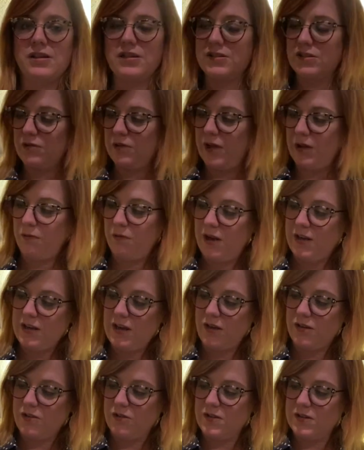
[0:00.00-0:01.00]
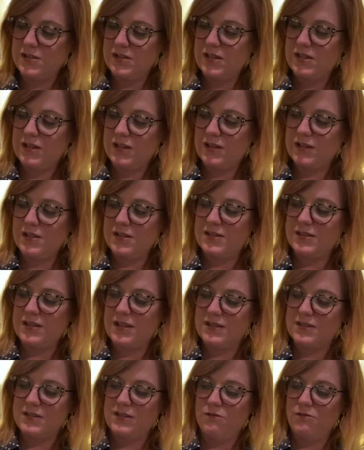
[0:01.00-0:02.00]
So like right now you can see that this
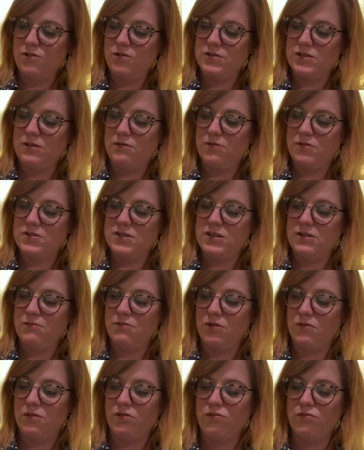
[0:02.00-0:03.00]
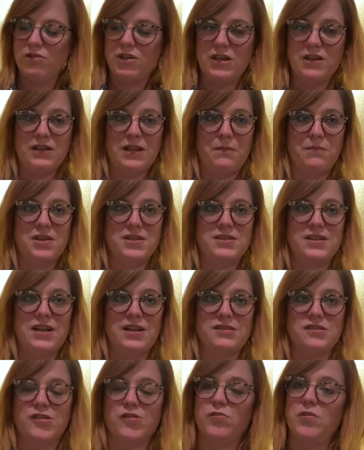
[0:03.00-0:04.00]
says 0003. That means it
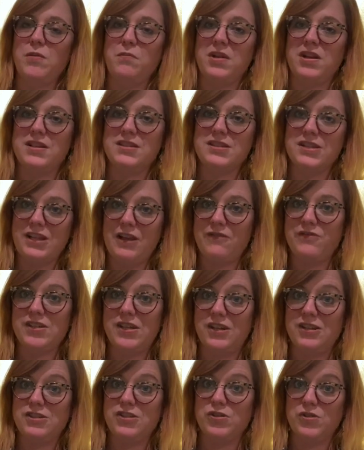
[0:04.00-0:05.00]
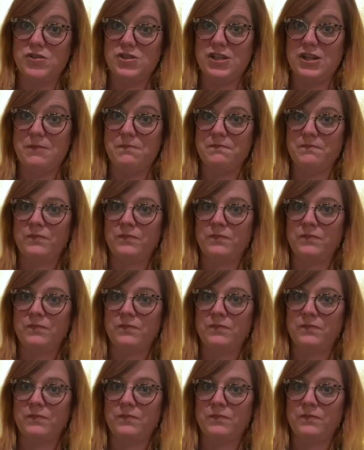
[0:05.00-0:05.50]
has 3 minutes left in its cook time.